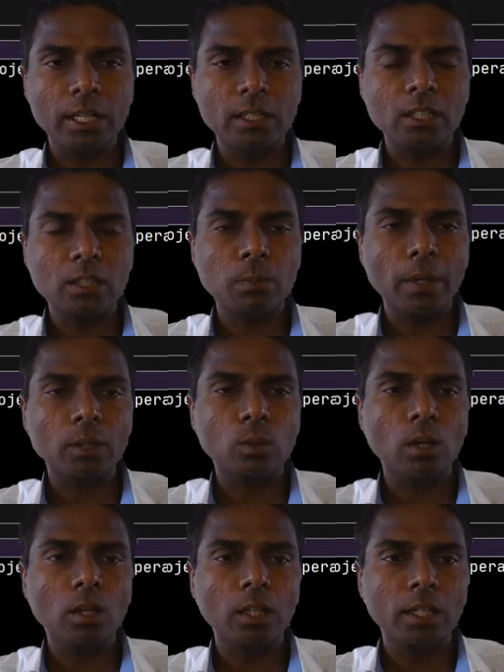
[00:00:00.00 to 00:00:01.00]
and these
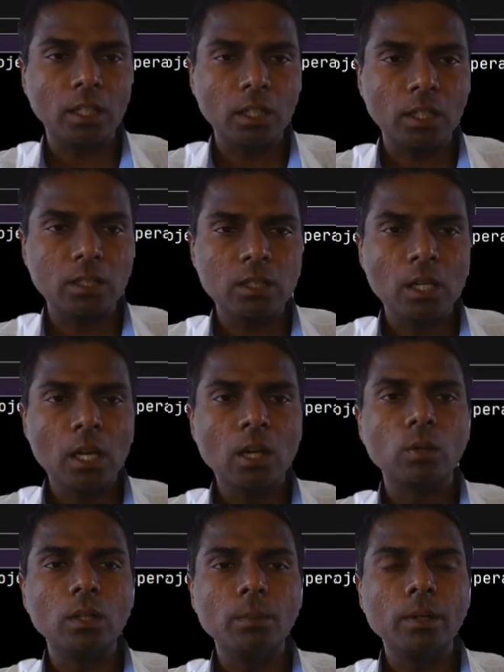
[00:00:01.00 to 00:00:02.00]
Python literals
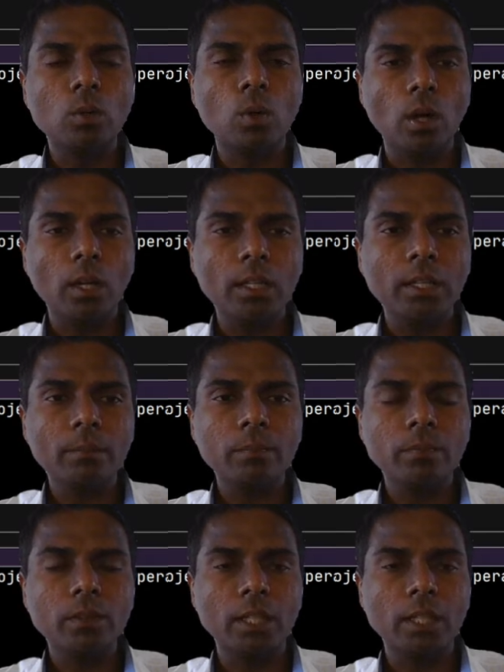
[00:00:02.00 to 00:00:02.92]
will be calling